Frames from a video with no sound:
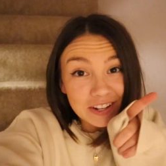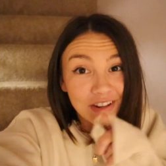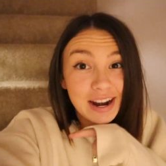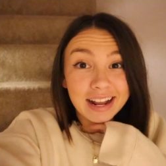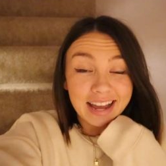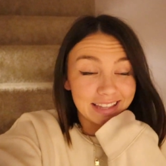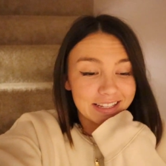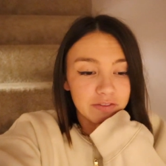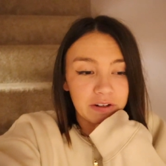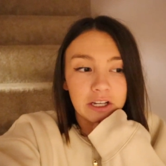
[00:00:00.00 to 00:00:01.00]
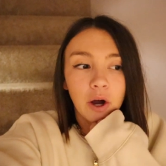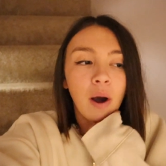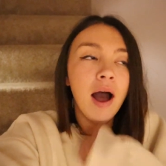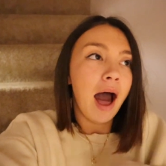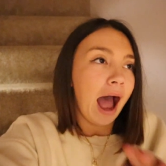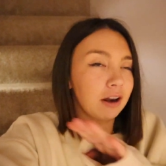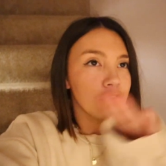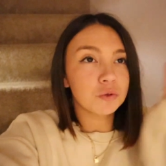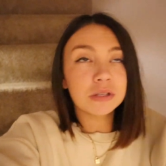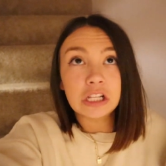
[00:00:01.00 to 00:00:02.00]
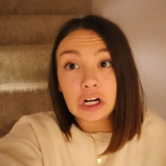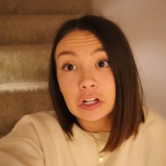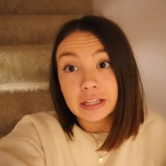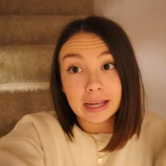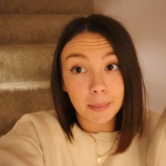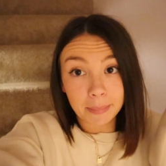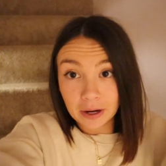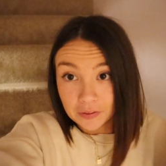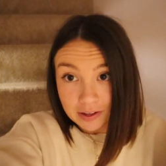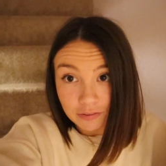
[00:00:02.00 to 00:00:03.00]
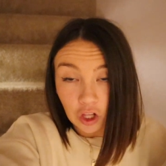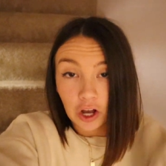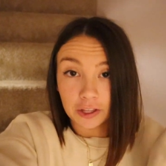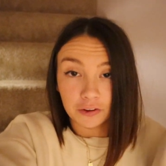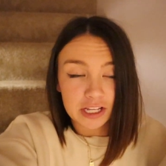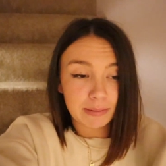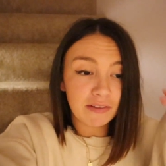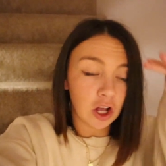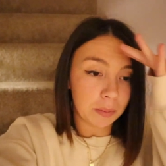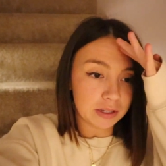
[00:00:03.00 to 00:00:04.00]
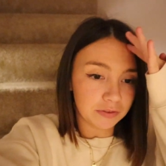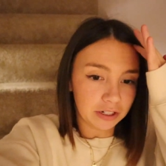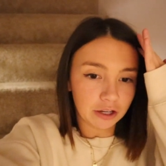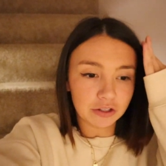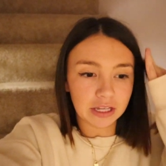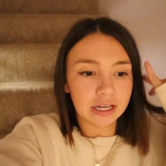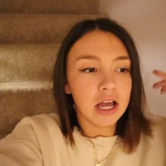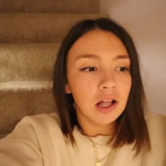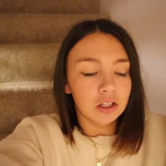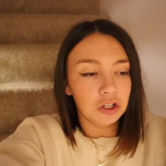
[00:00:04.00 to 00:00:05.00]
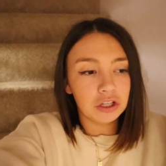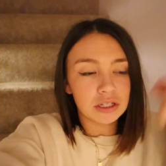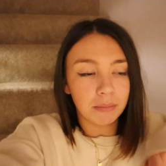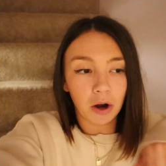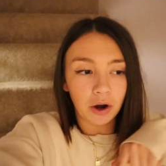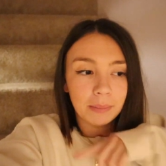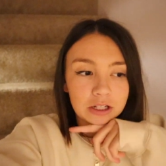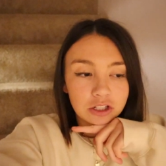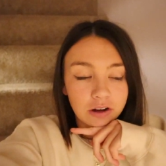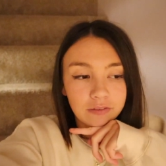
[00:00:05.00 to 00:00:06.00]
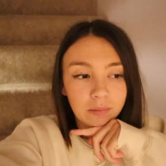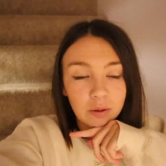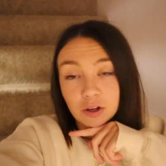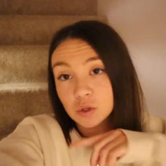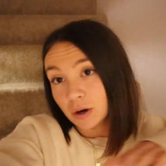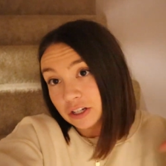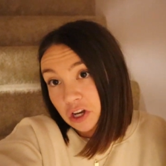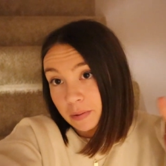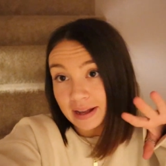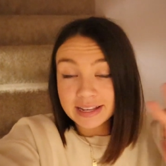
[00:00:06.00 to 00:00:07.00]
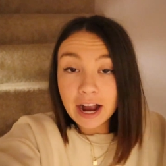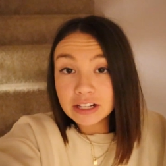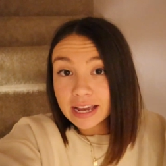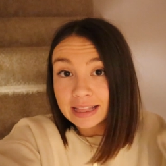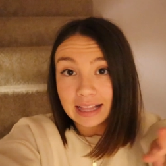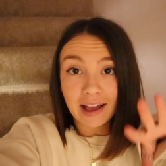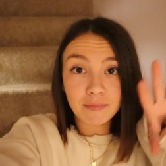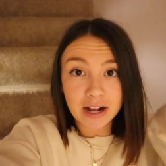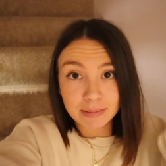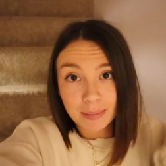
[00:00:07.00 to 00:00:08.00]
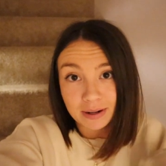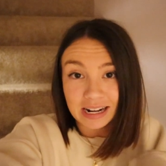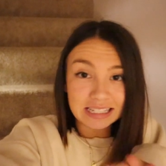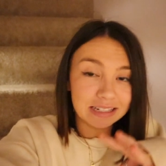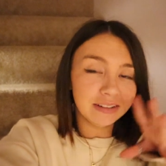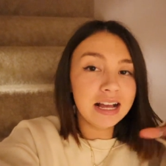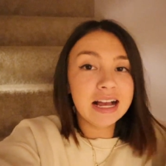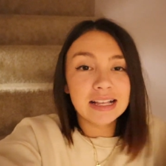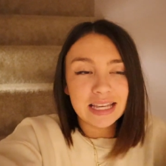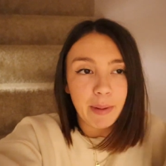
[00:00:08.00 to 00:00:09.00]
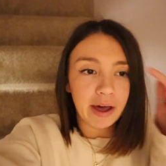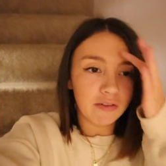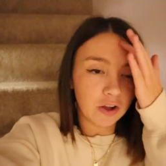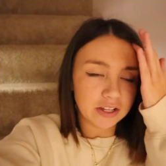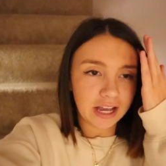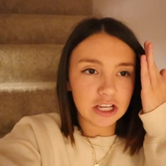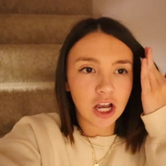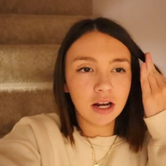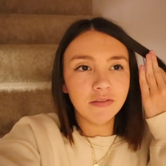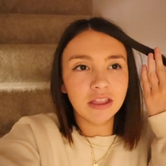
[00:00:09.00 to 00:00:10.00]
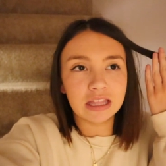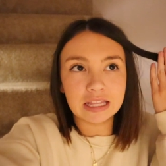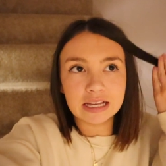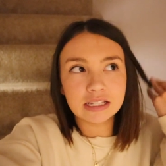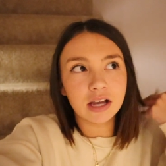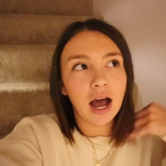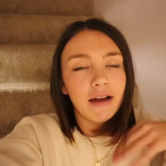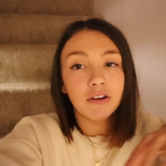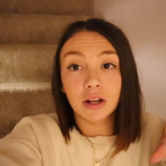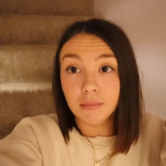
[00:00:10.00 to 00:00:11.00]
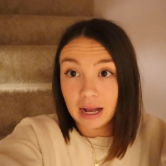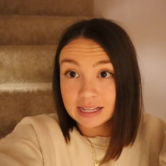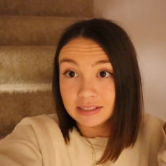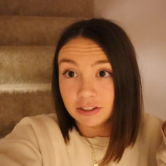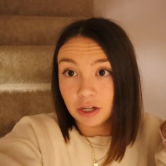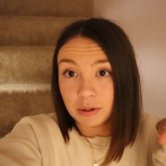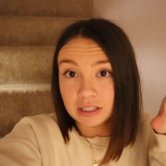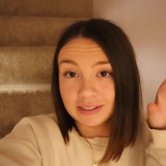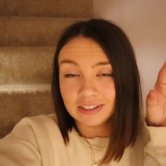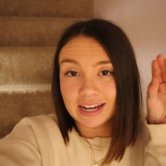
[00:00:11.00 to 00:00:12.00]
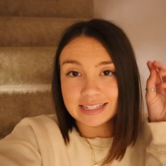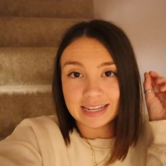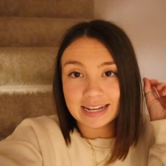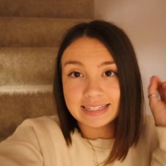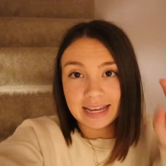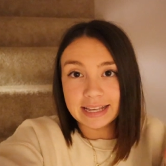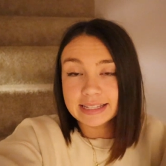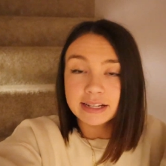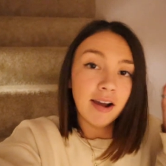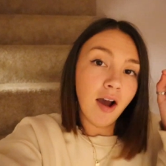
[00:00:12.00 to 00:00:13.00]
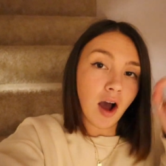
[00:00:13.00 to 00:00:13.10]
stairs right now to end this video. I know this was literally like barely a vlog and the rest of my Vlogmas videos, like literally tomorrow I'm going to start filming ones where I show you my entire day in the life, back to my productive day in my life vlogs. I just kind of in this iPhone unboxing video wanted to give you guys like a taste